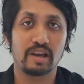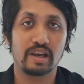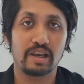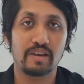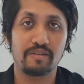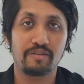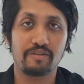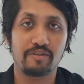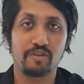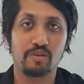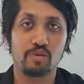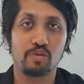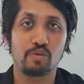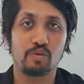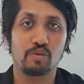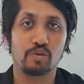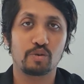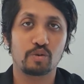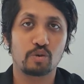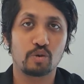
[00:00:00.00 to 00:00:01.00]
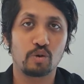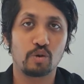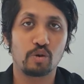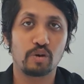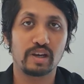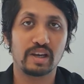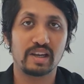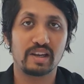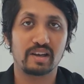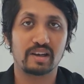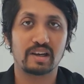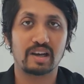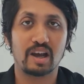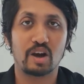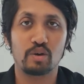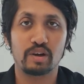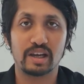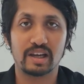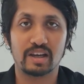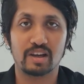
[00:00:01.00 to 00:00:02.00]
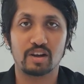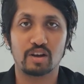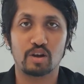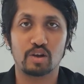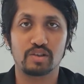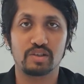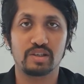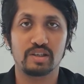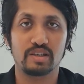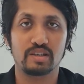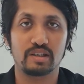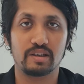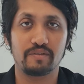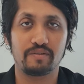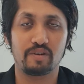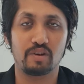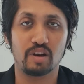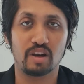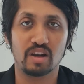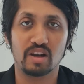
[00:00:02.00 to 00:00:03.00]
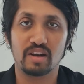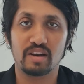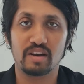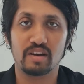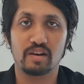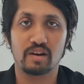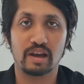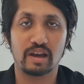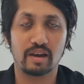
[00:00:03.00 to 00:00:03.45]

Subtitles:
if you go in a cloud technologies, if you learn